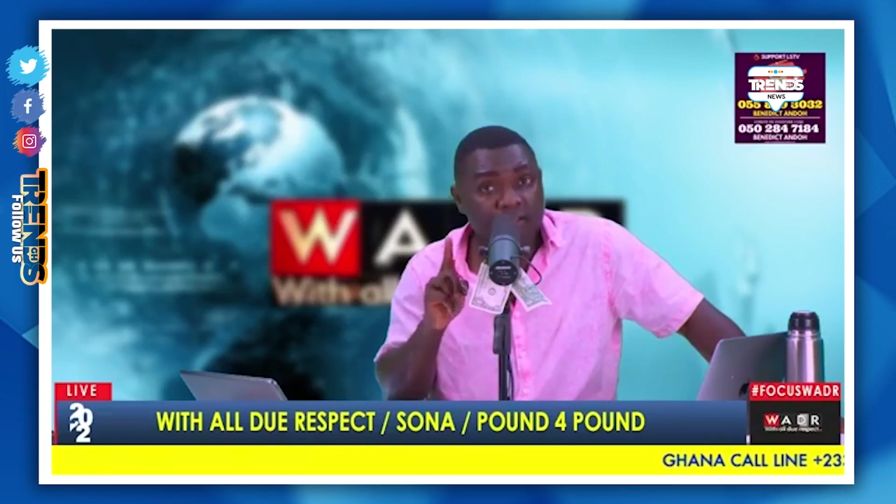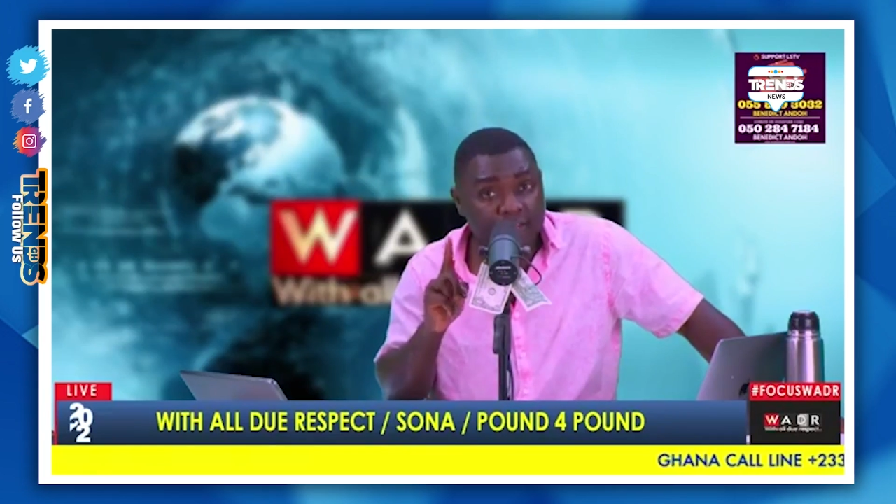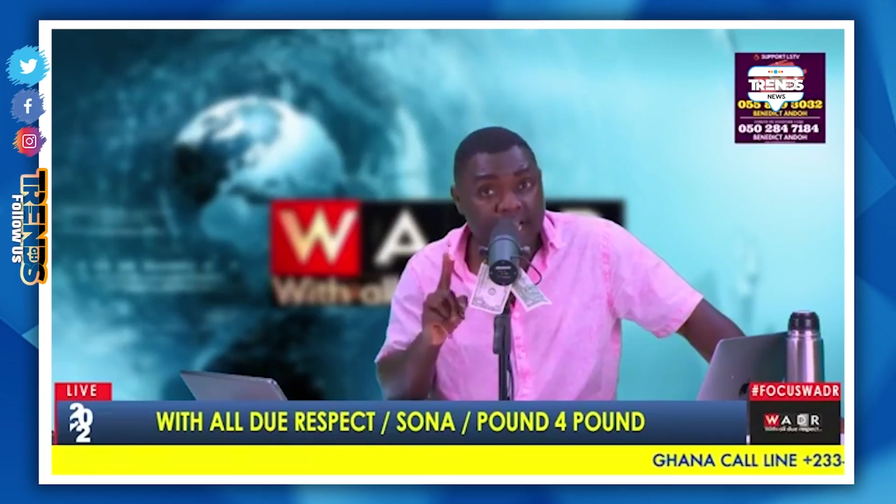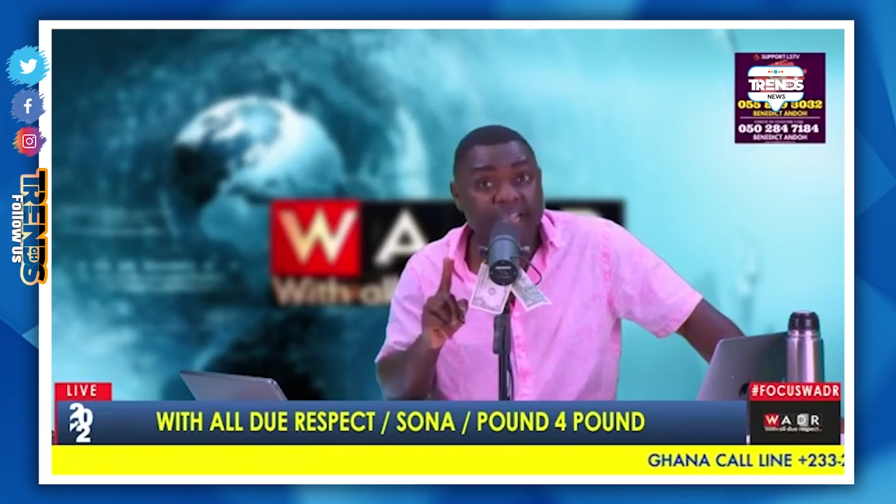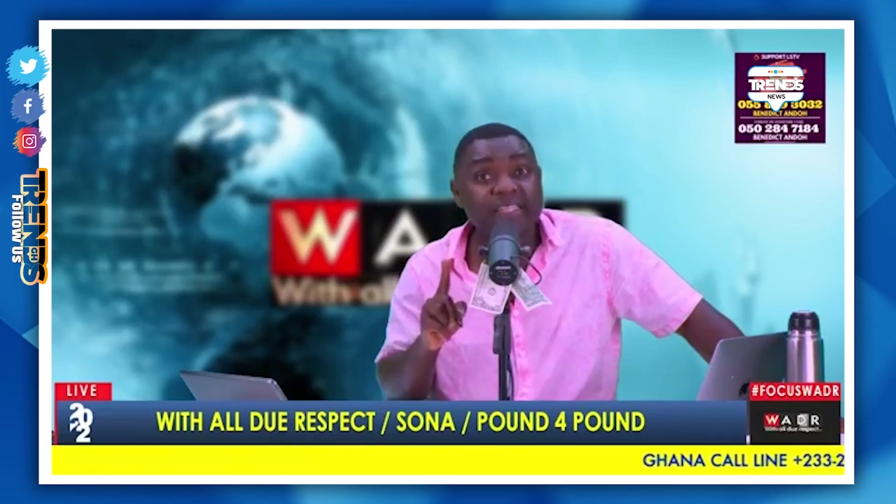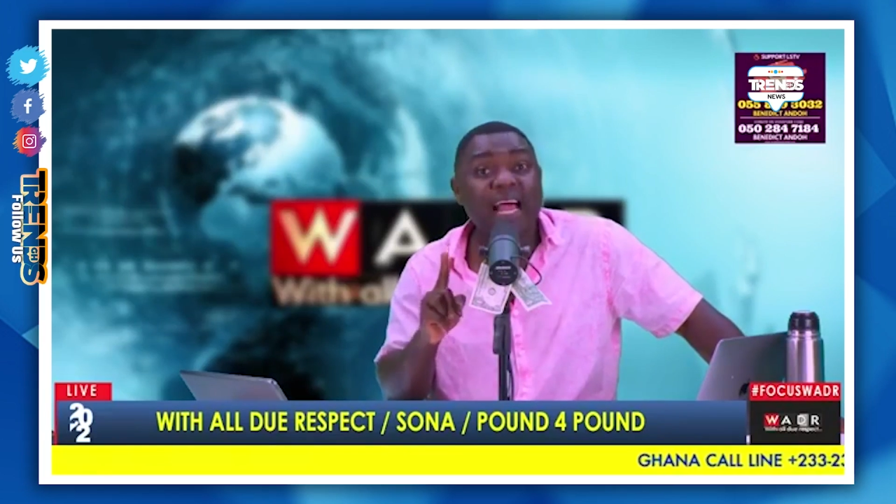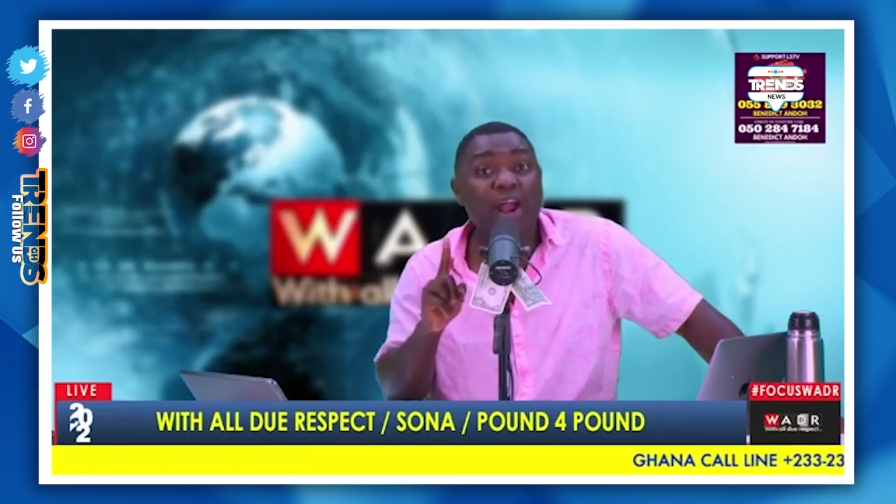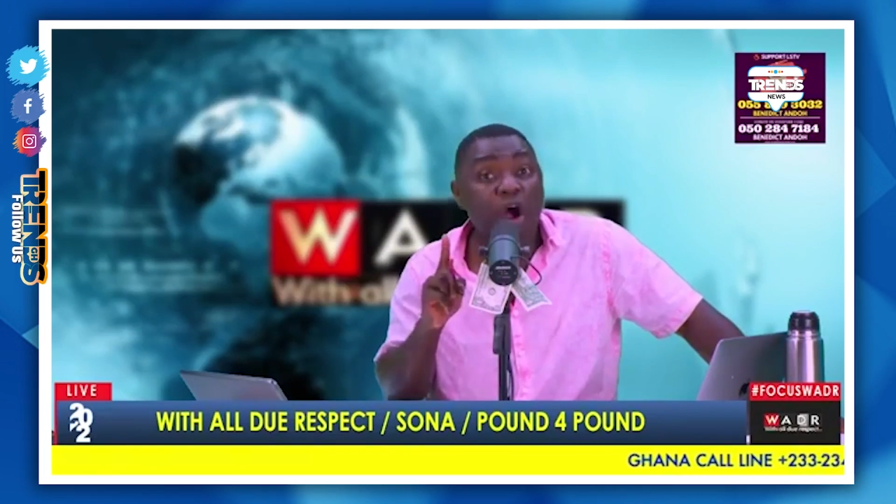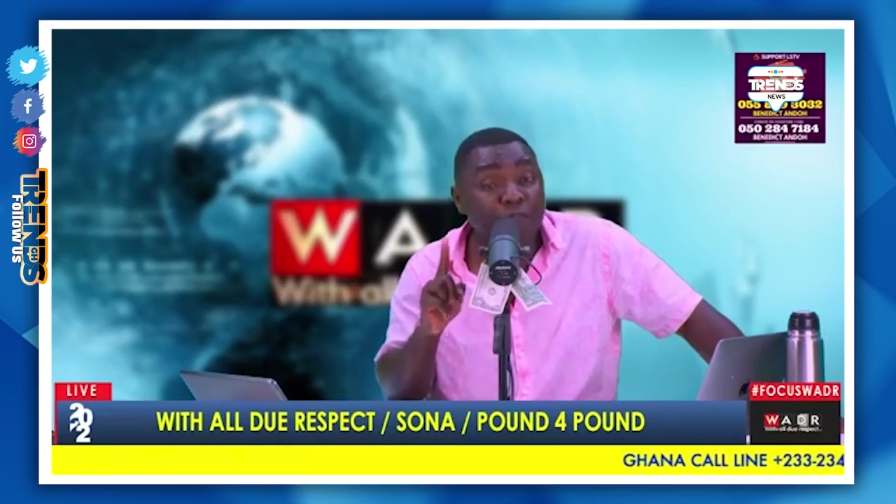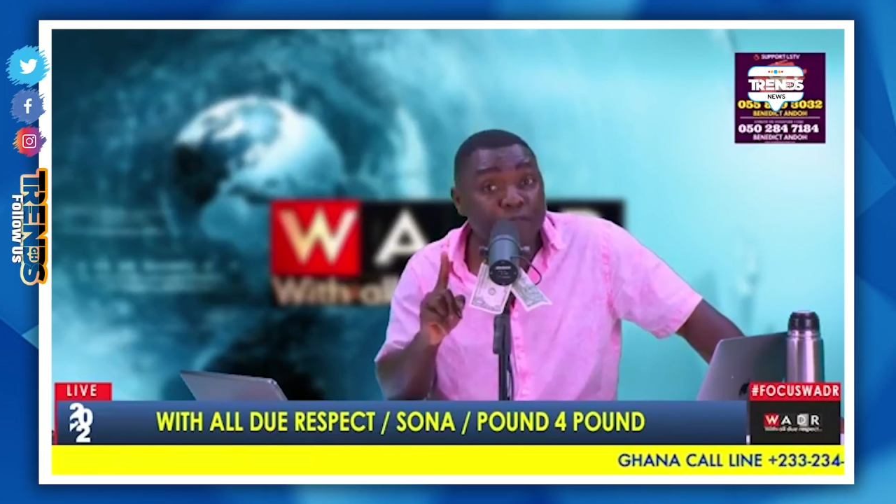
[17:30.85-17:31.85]
There is
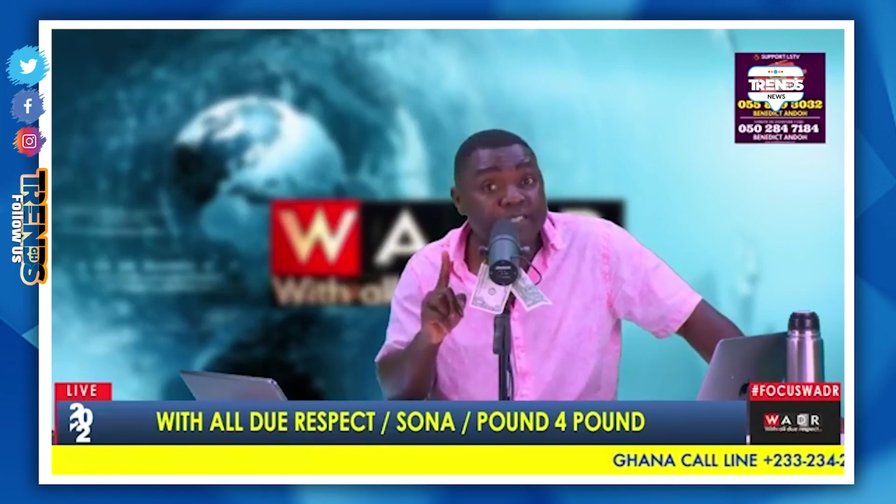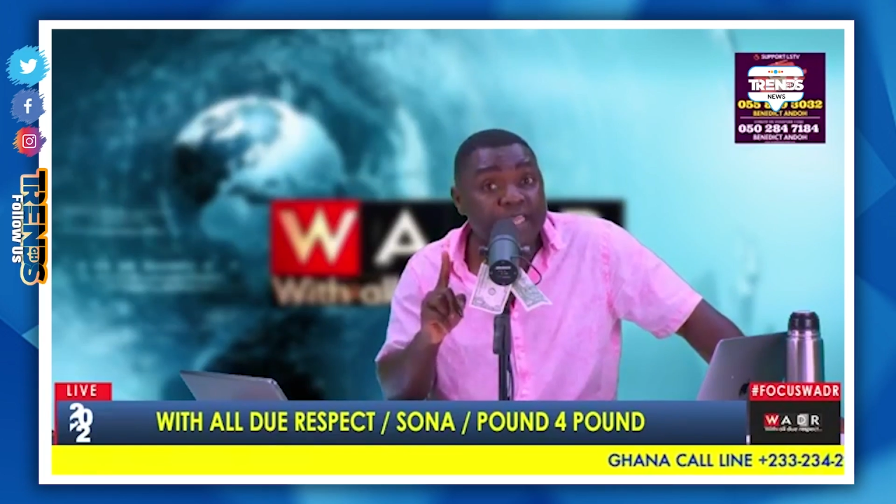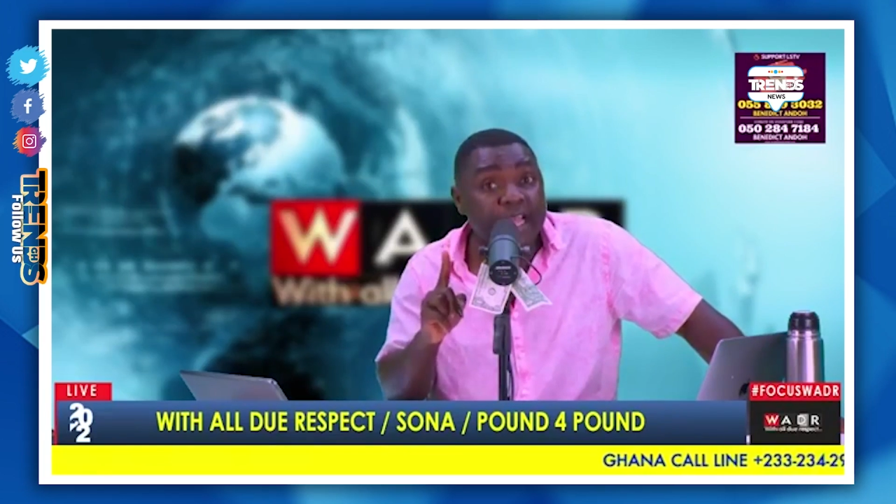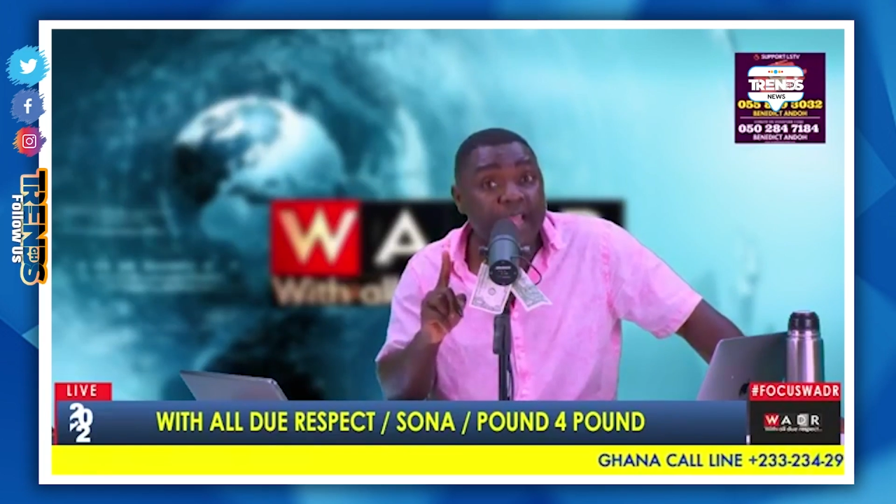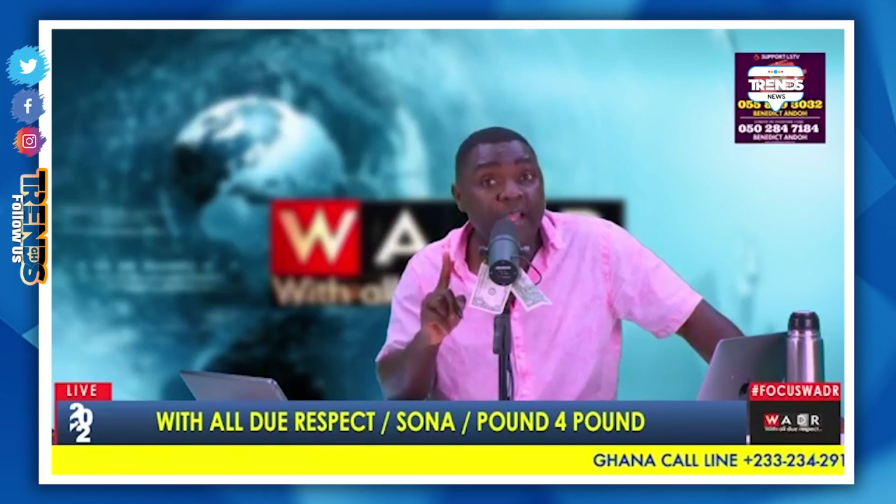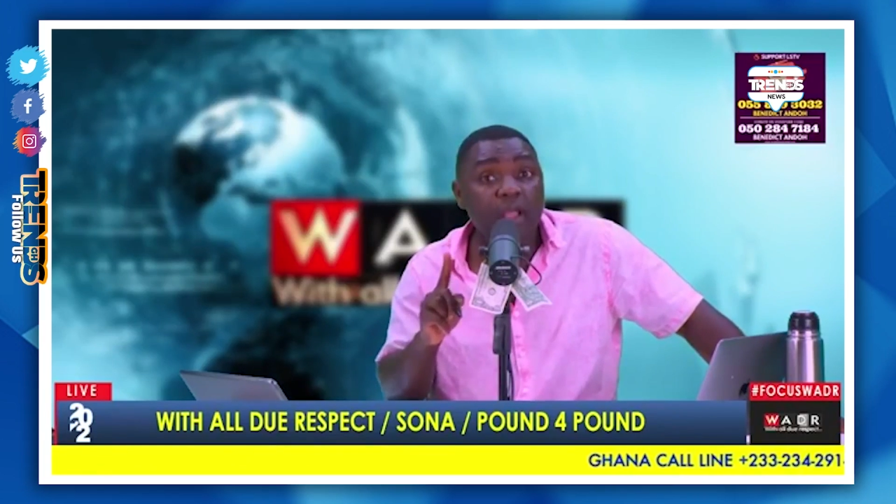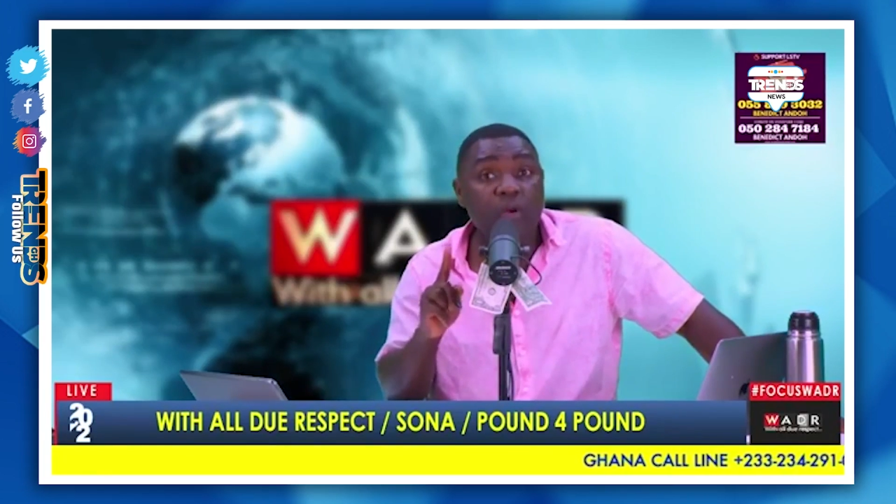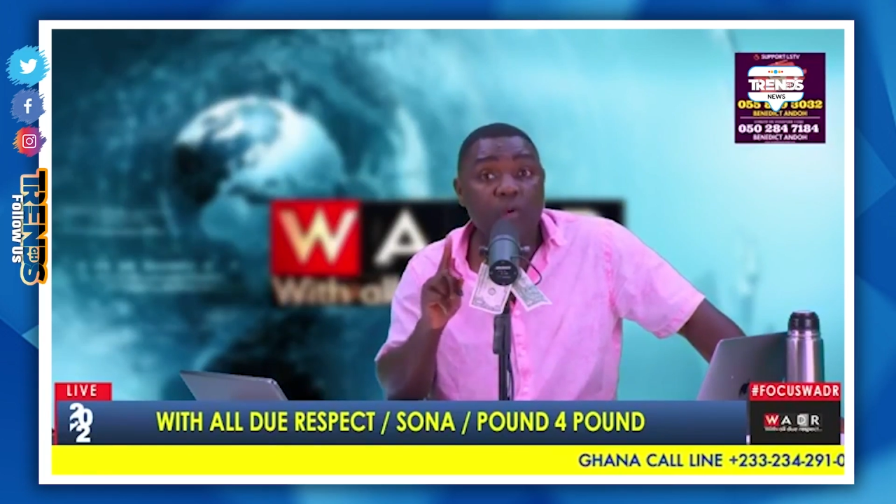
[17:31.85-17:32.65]
an office there